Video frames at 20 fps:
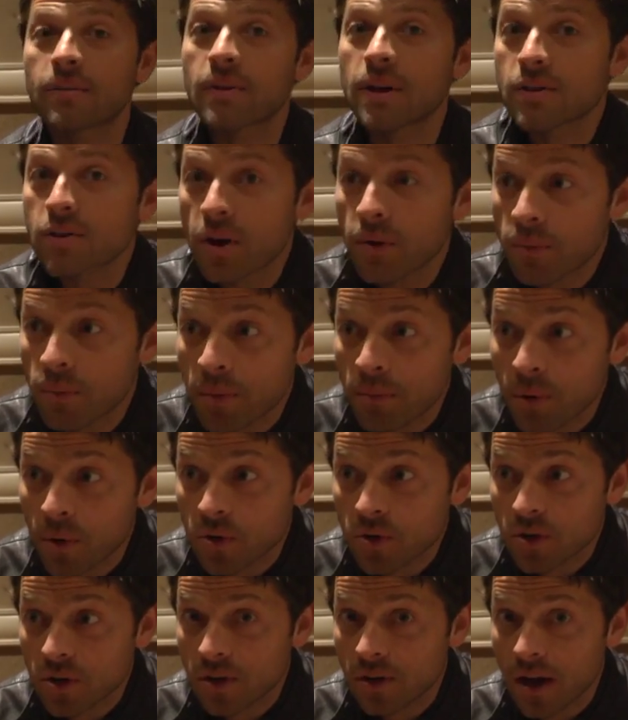Yeah. That's our
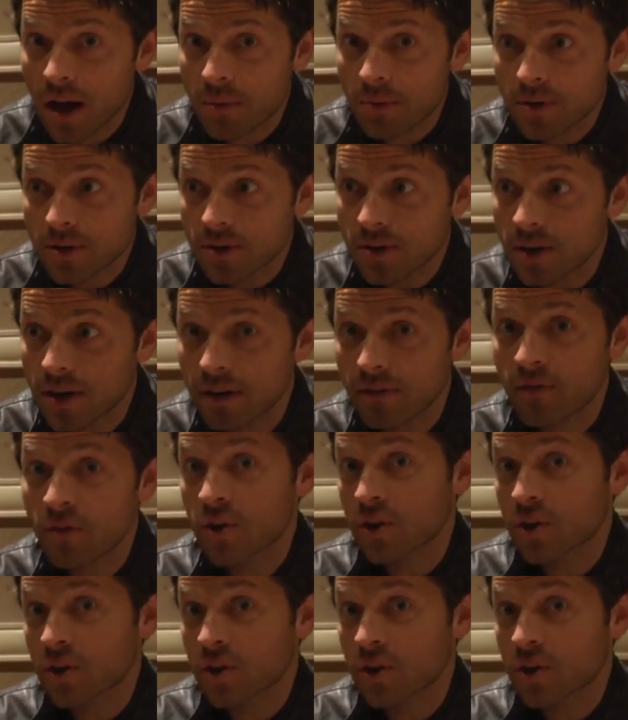promotional opportunity.